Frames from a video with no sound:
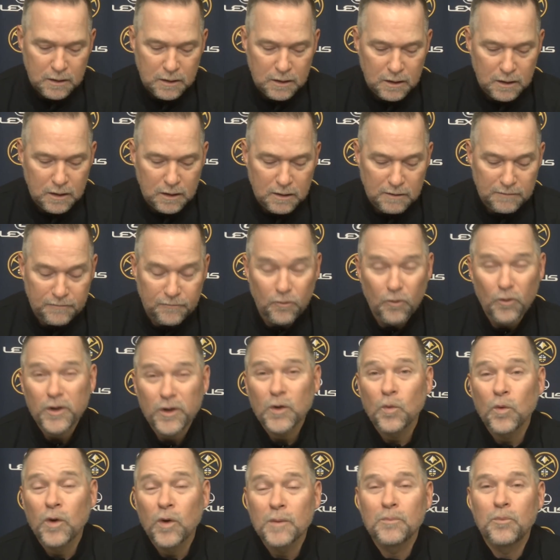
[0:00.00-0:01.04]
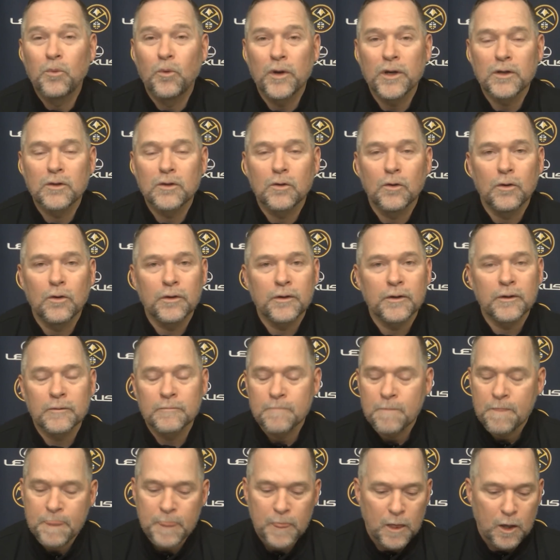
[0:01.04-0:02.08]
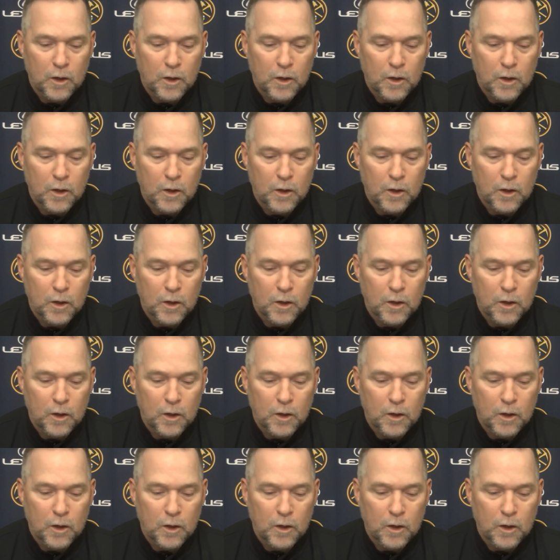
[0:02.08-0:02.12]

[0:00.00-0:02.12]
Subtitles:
a 41-point quarter,